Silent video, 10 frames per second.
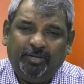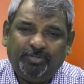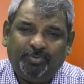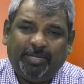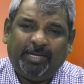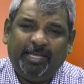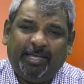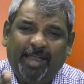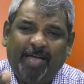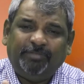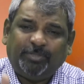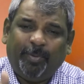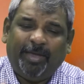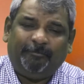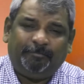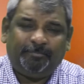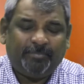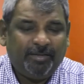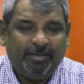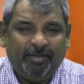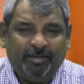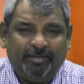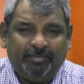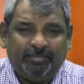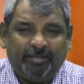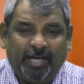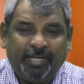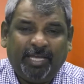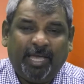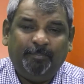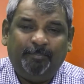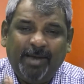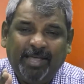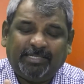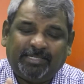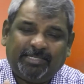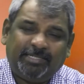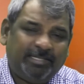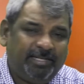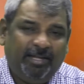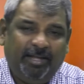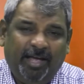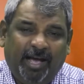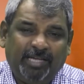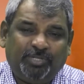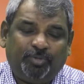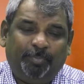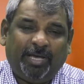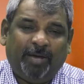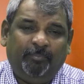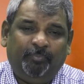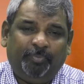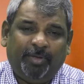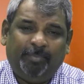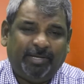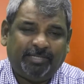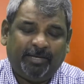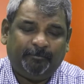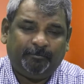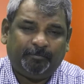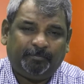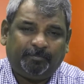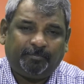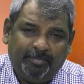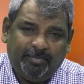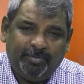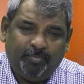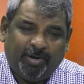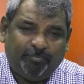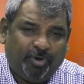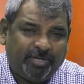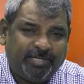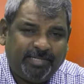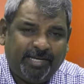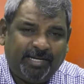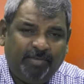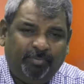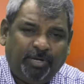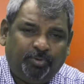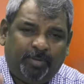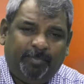so that he can have his way and he can bless us to become a blessing. The word of God says that he went to her